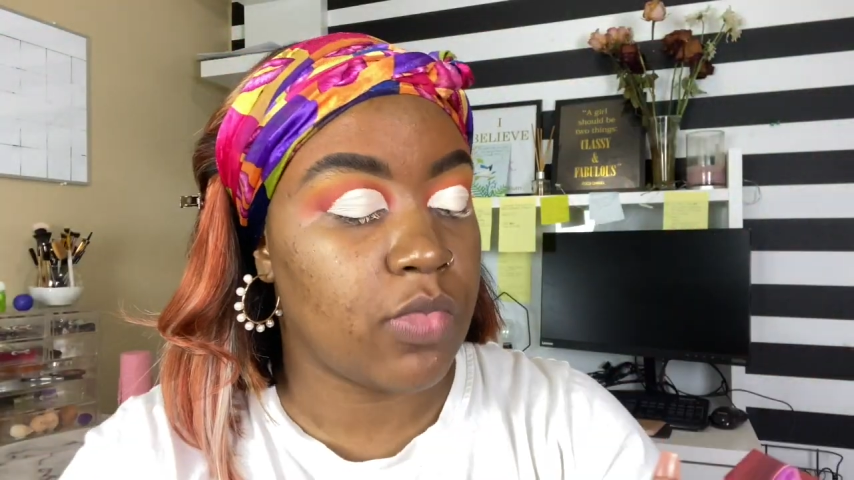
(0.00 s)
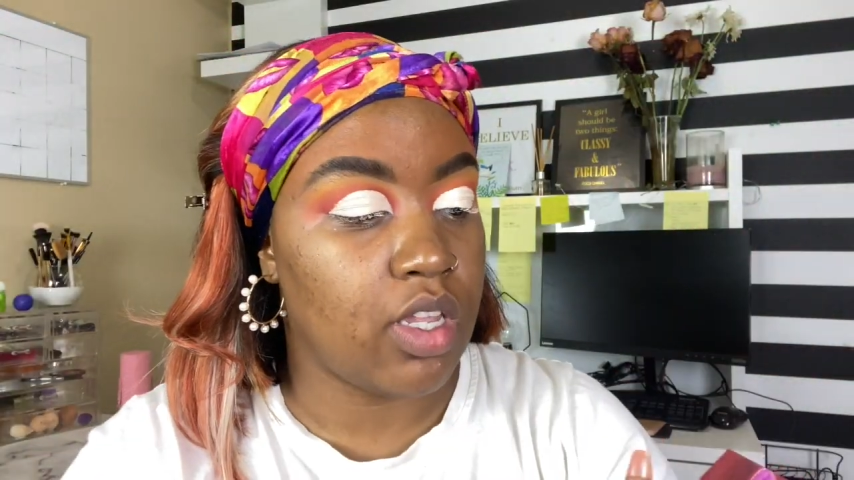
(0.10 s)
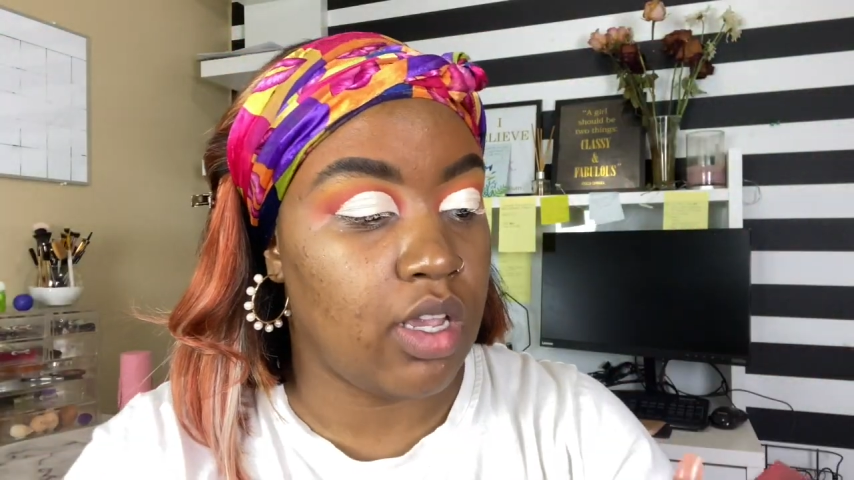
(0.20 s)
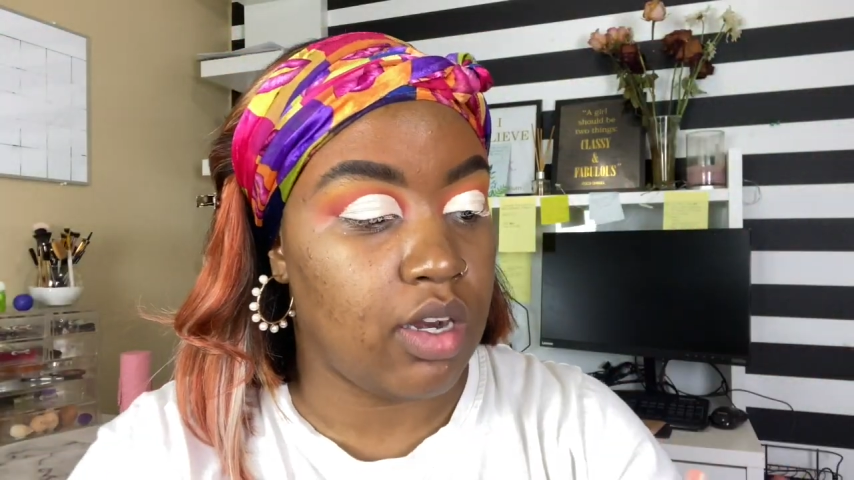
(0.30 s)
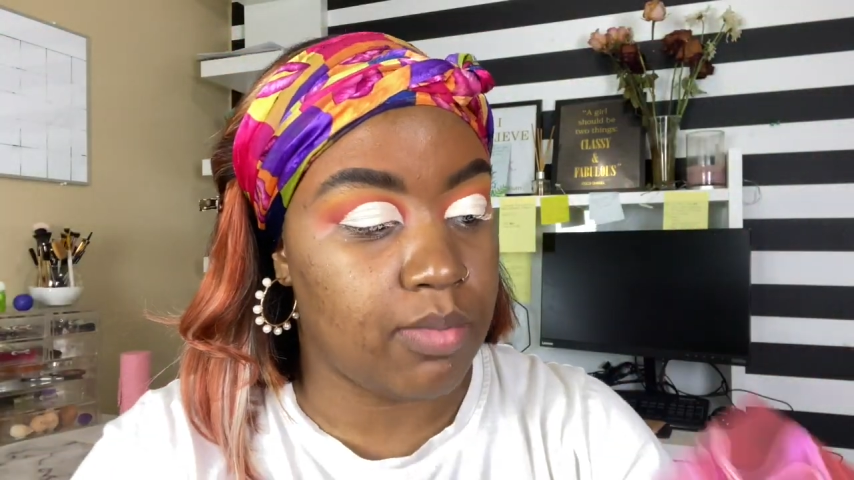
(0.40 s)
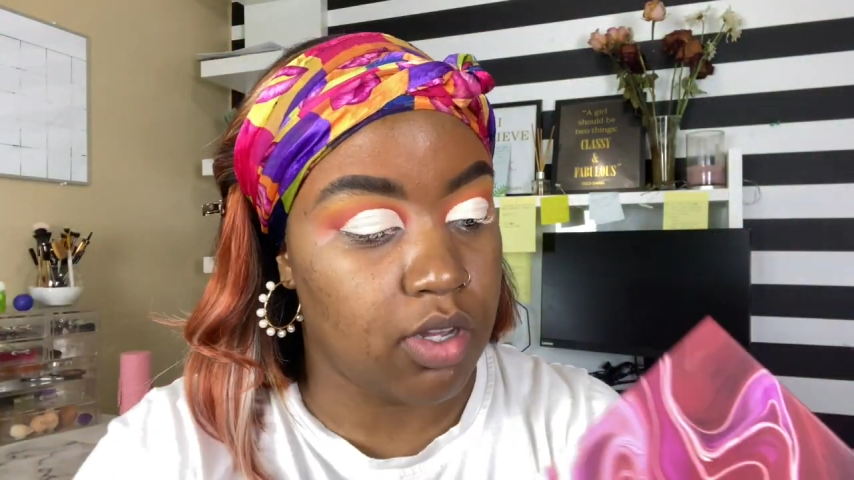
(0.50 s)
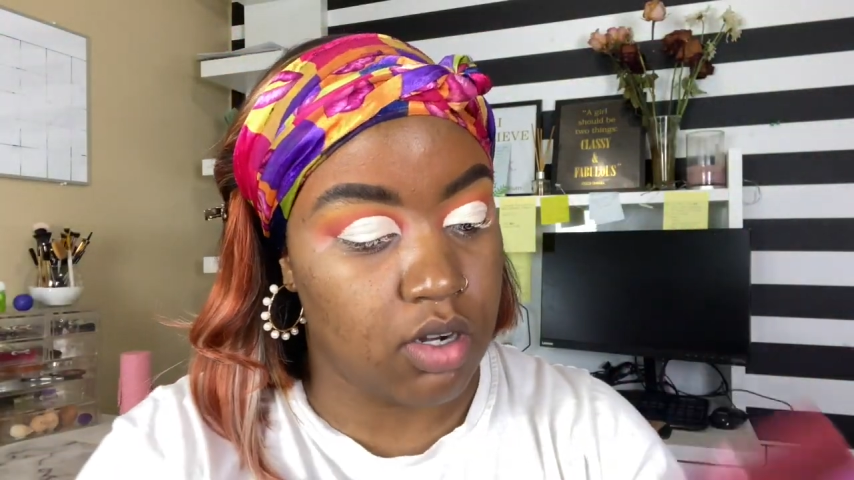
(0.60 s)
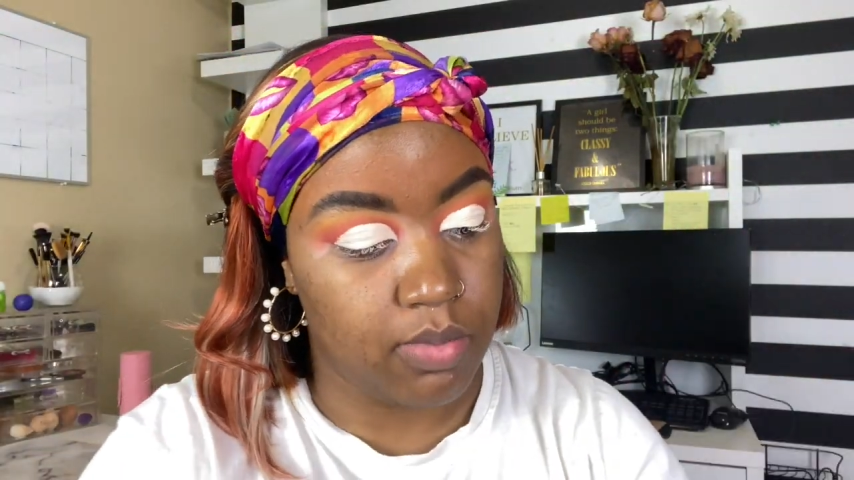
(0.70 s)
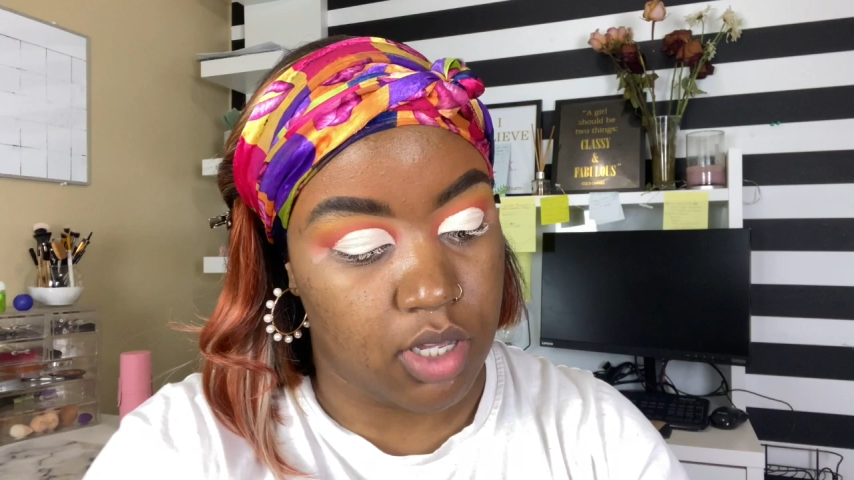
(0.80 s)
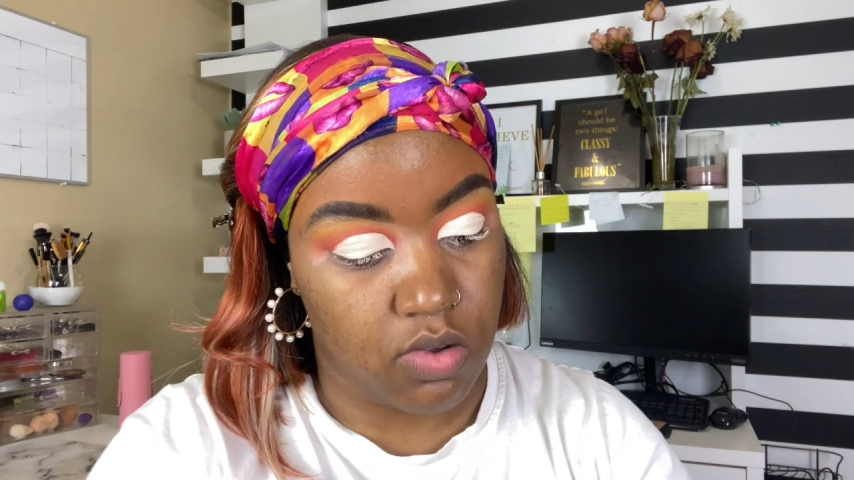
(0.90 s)
and I'm going to
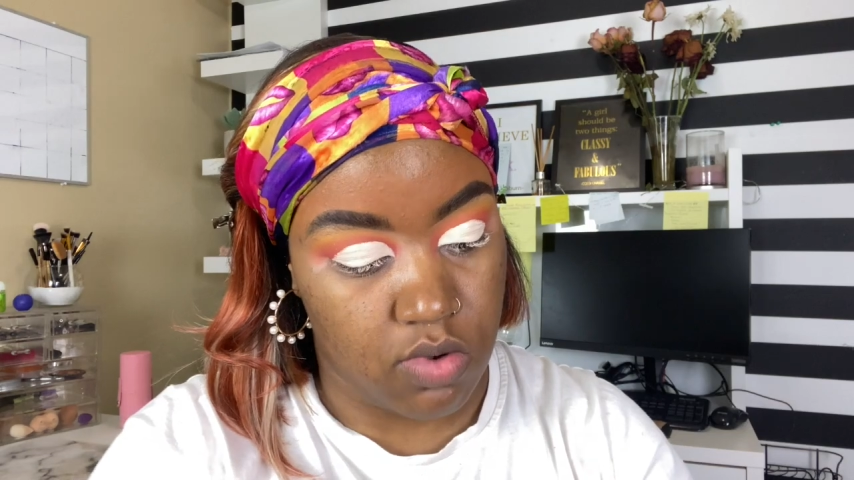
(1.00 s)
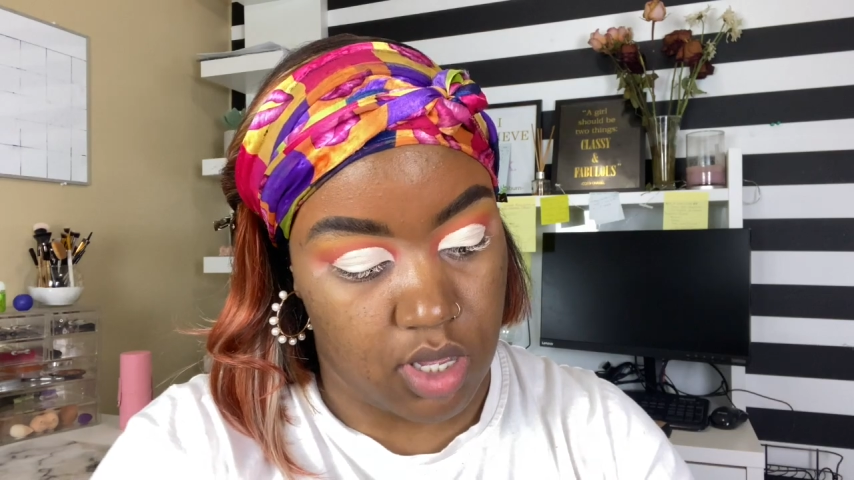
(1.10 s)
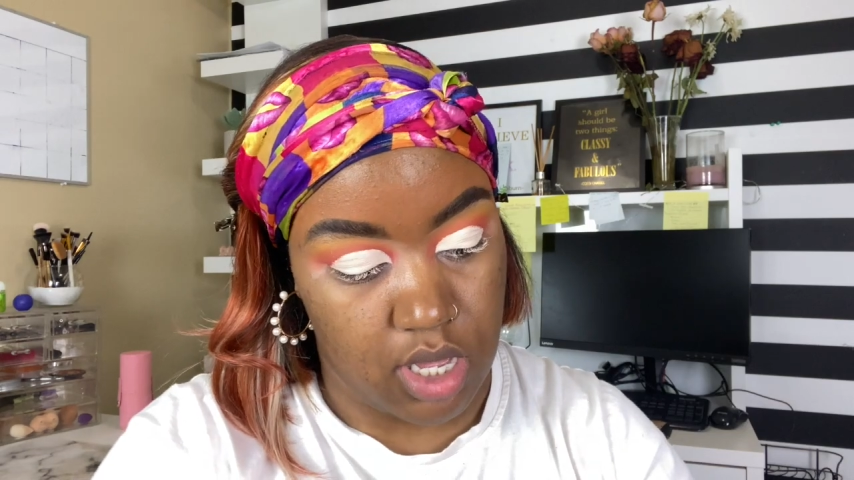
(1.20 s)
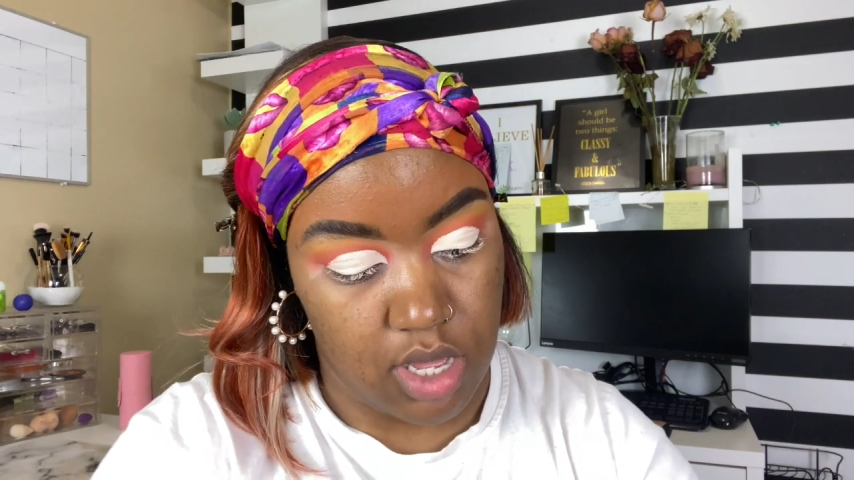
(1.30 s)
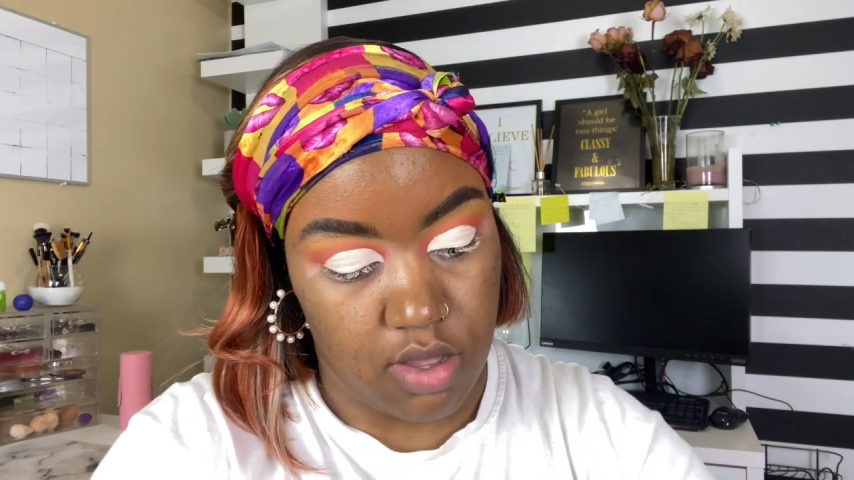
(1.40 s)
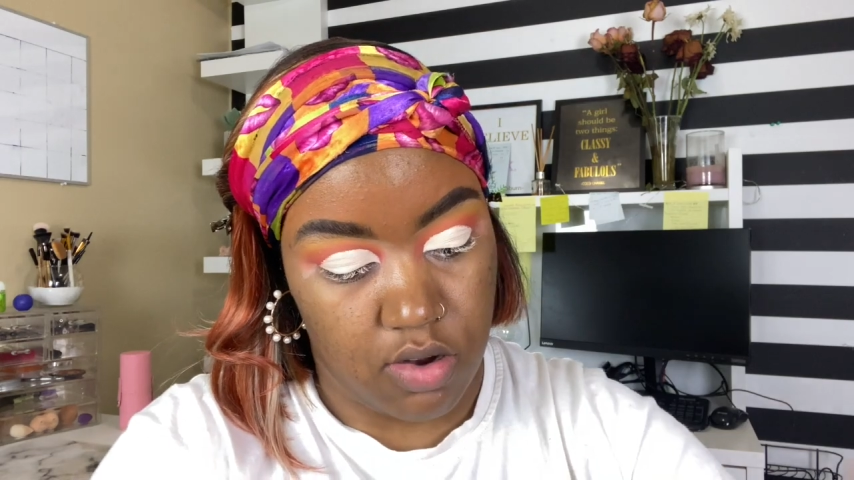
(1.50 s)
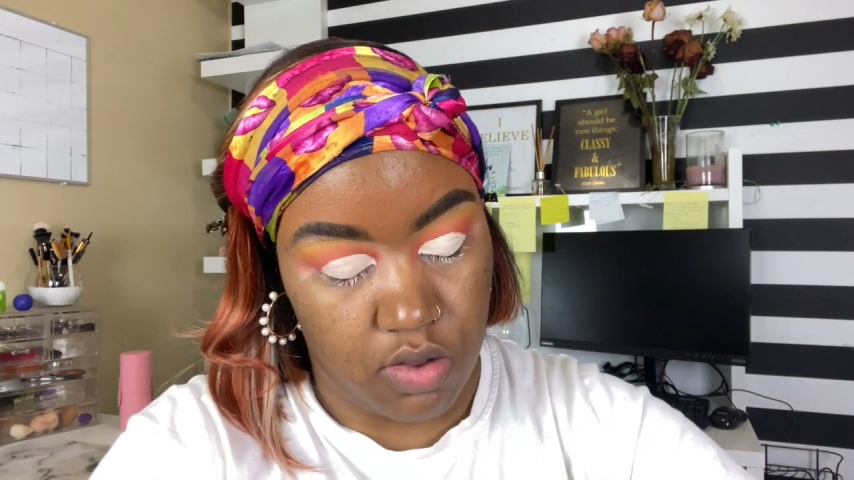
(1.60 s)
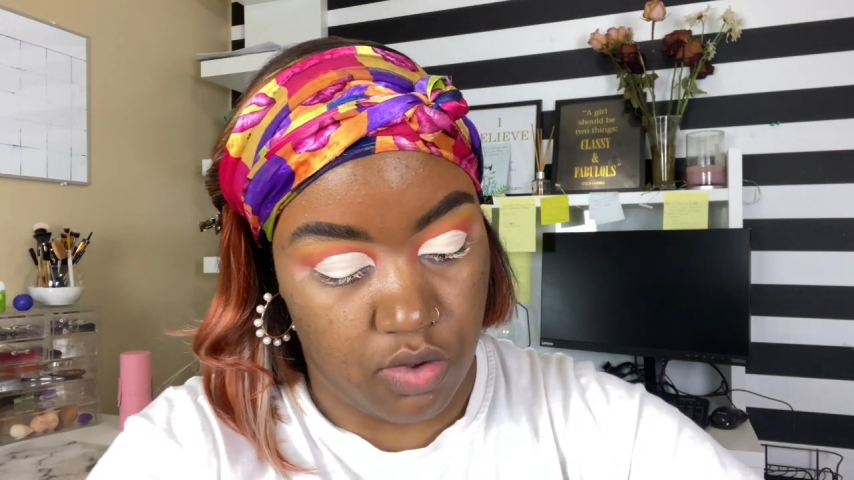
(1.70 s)
be going in